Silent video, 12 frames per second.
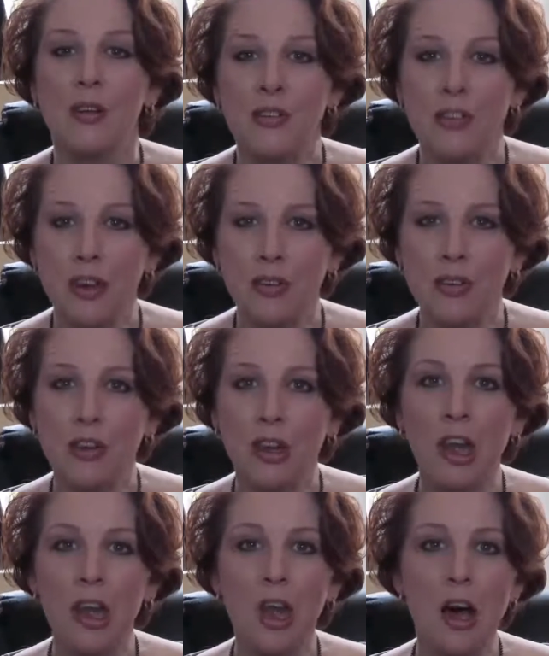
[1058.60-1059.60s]

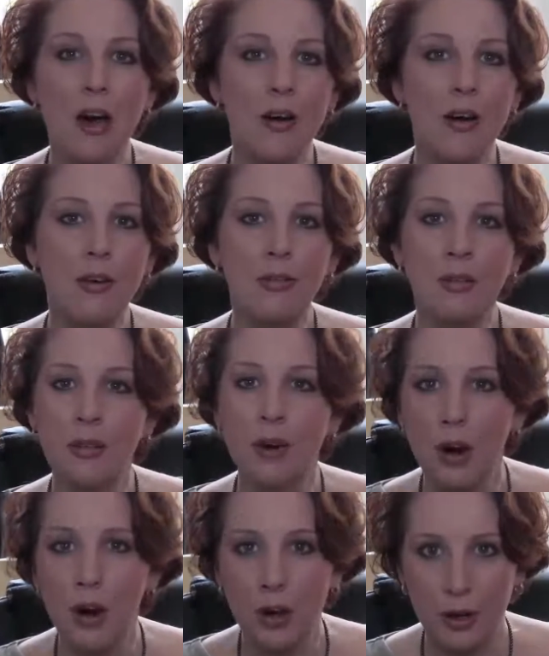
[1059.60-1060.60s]
Consultants love
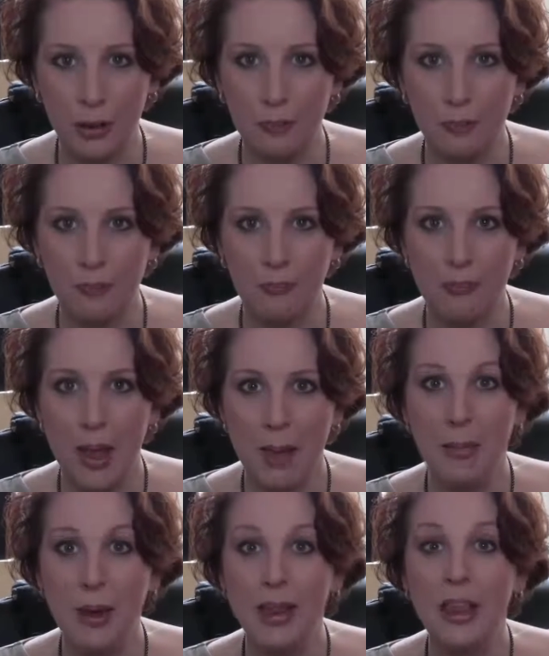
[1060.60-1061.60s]
to talk,
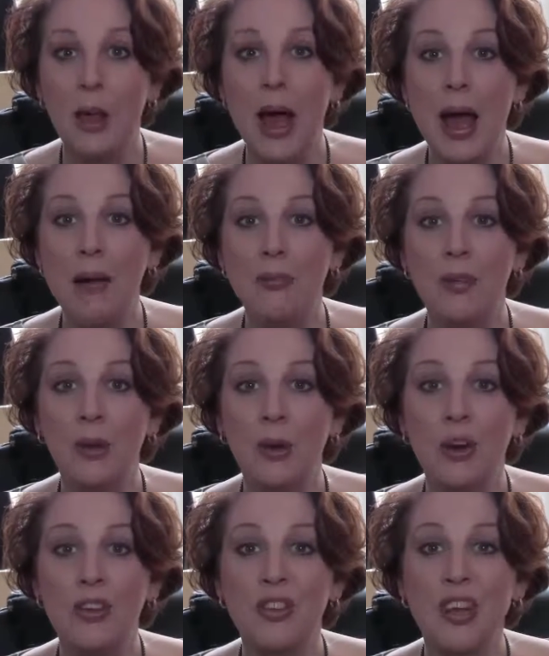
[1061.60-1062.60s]
but you have
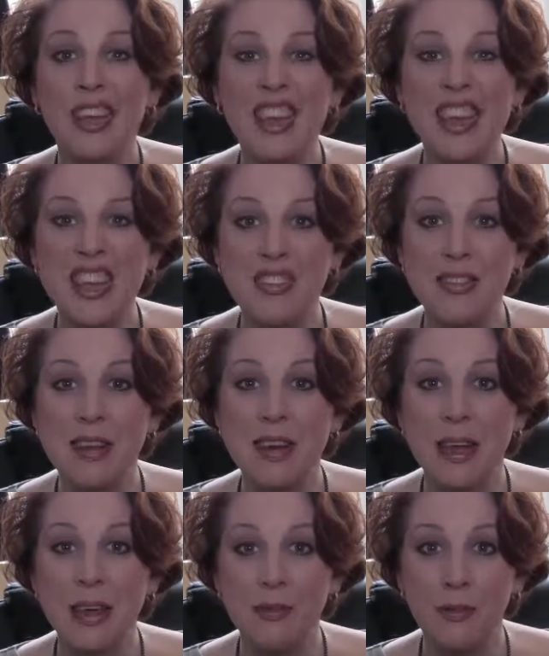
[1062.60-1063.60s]
to learn to
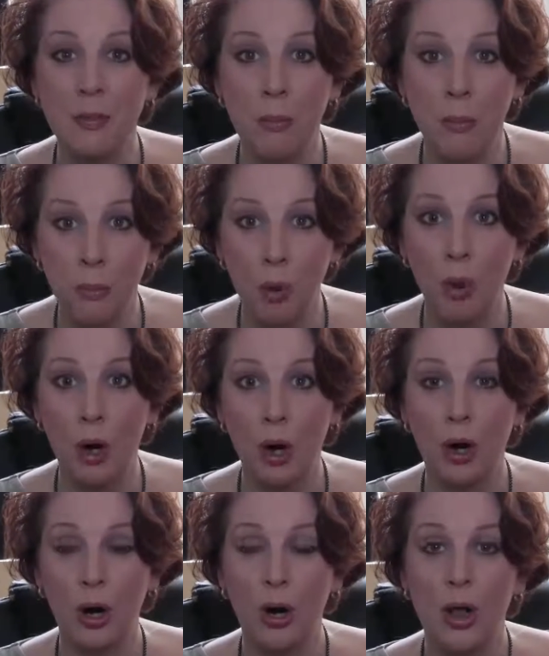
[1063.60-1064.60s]
listen even
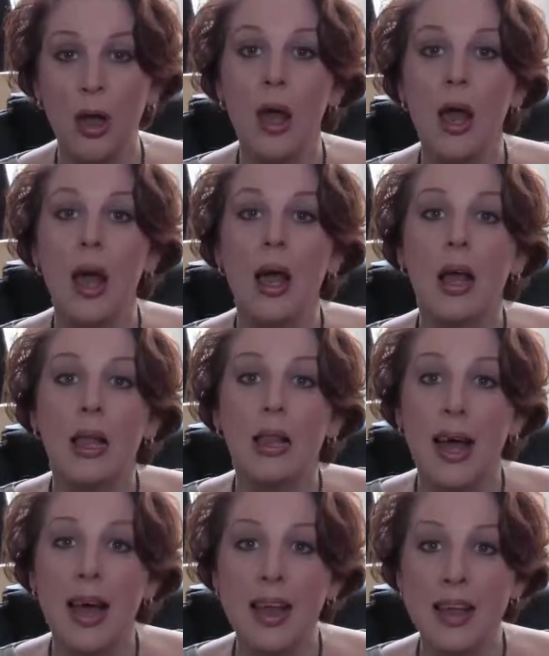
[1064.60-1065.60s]
more.
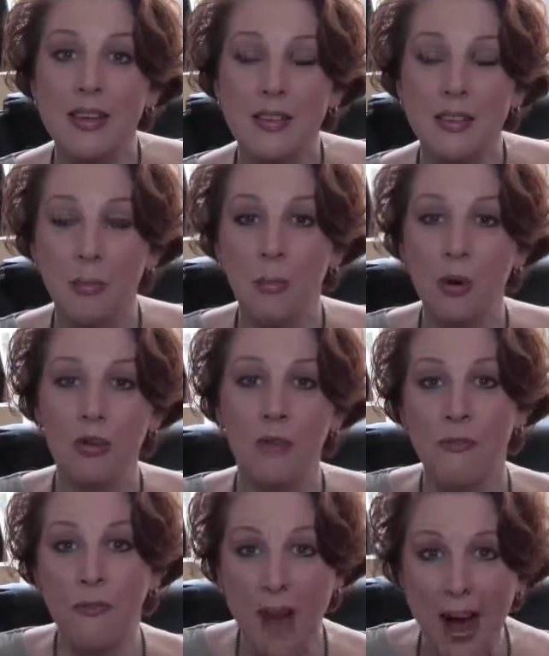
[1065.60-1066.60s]
That is the
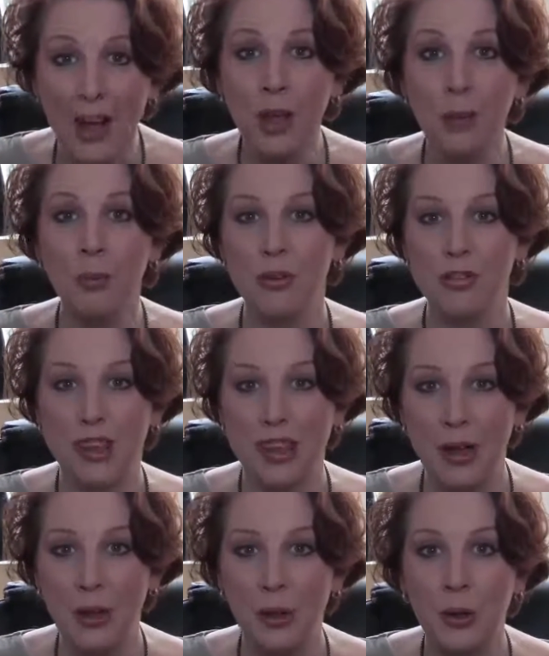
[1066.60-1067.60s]
most valuable
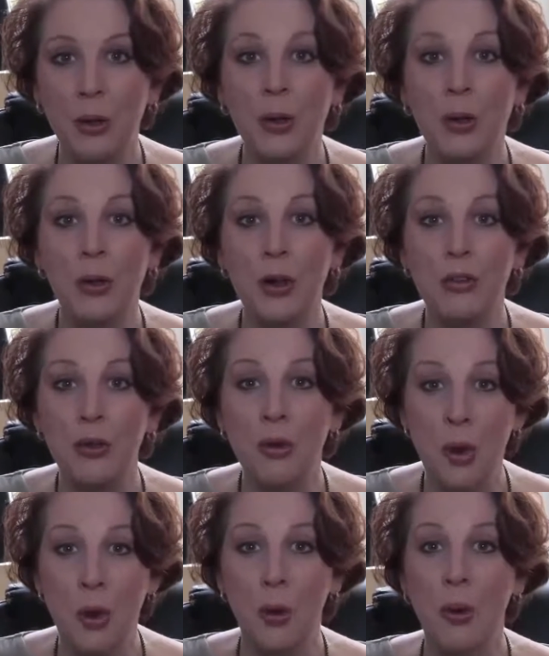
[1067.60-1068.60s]
skill you're going
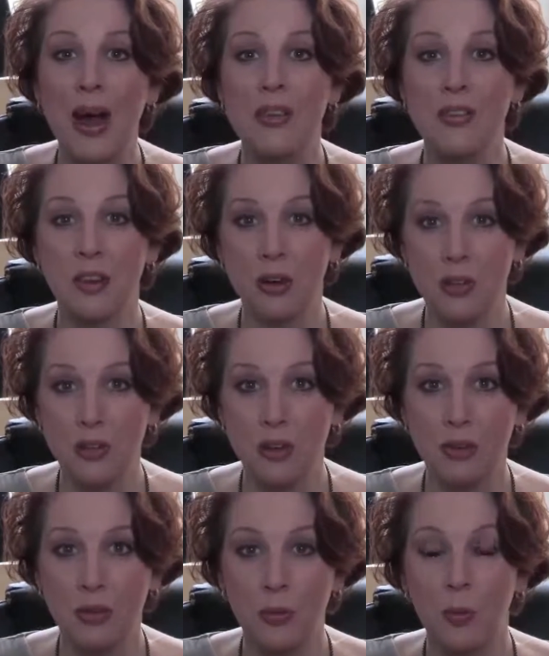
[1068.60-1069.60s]
to know as a
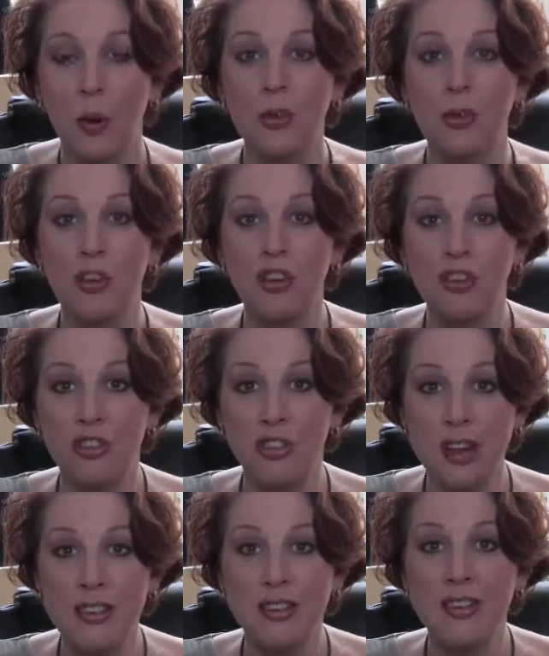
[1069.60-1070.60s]
consultant, when to
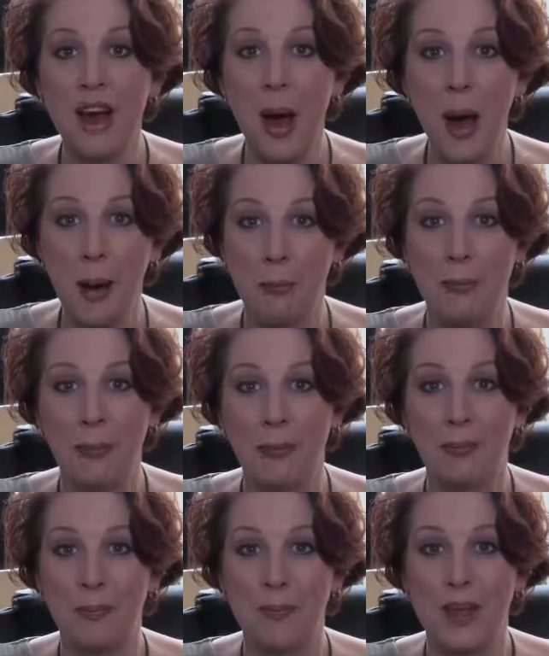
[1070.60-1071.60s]
shut up.
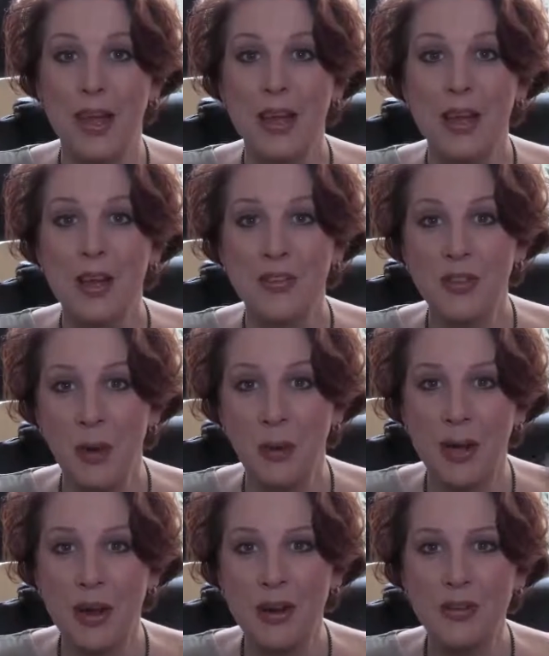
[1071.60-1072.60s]

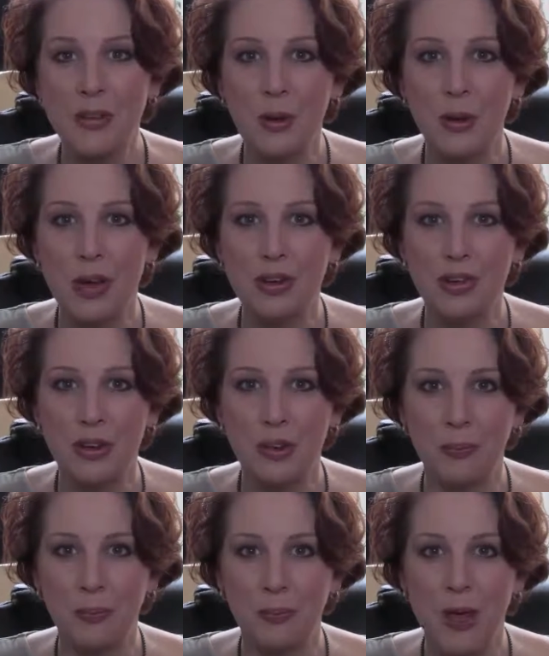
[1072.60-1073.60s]
So here's the
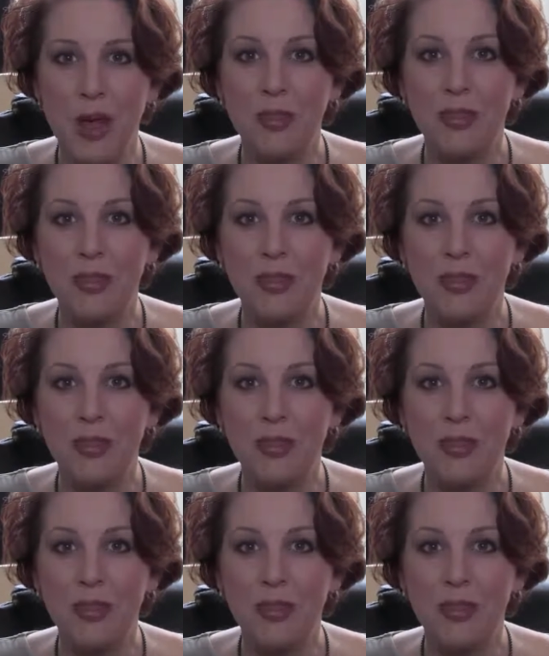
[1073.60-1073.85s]
question.